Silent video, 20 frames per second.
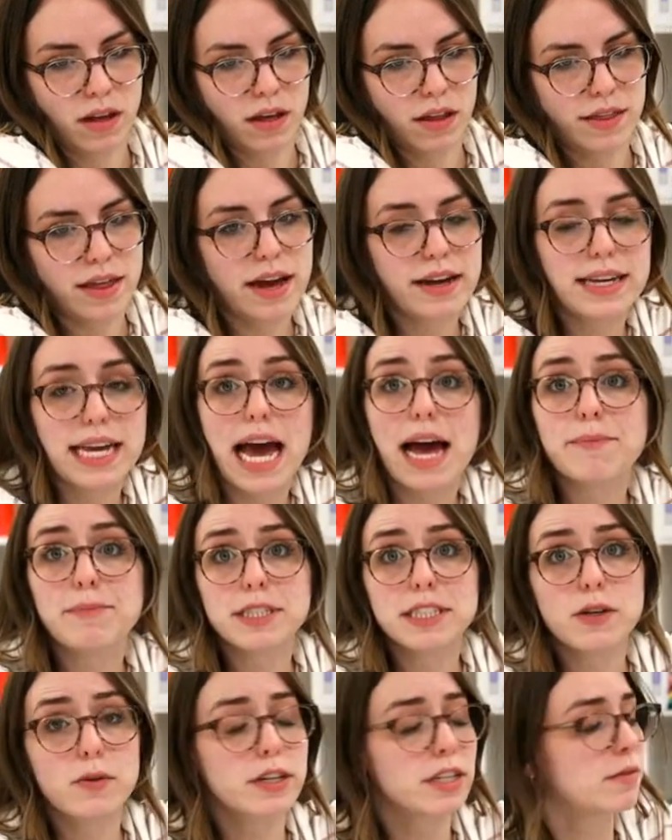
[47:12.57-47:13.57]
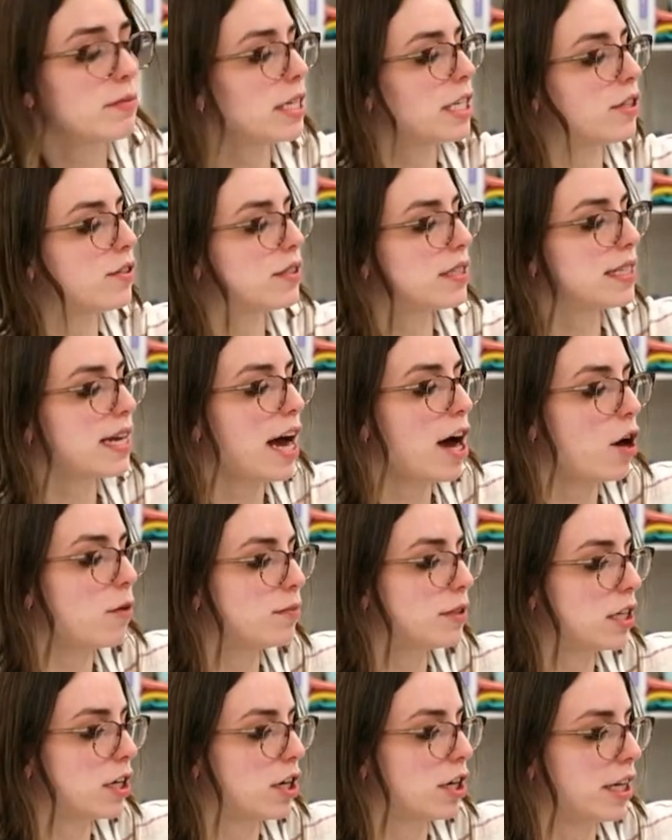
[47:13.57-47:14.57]
That gap is going to be used to help
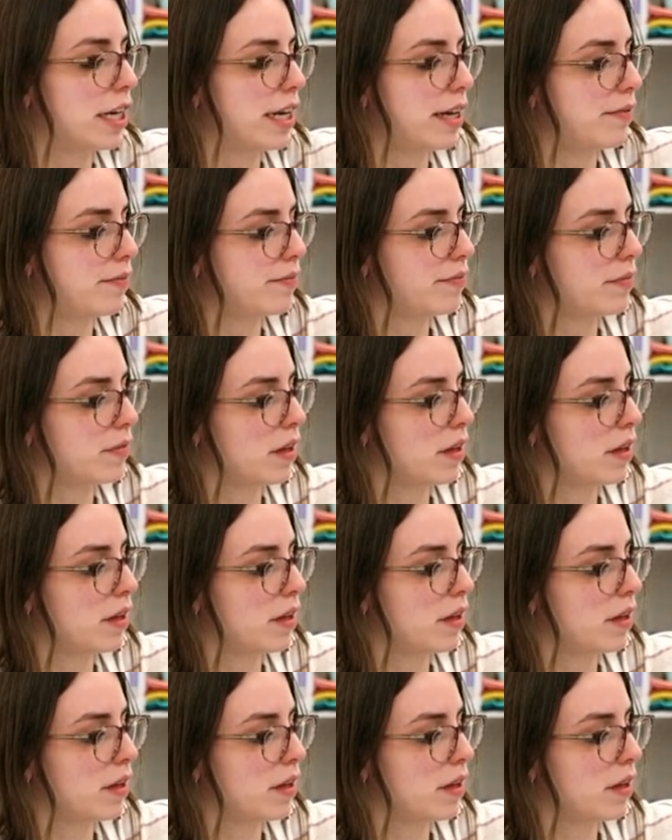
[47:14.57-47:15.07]
turn it.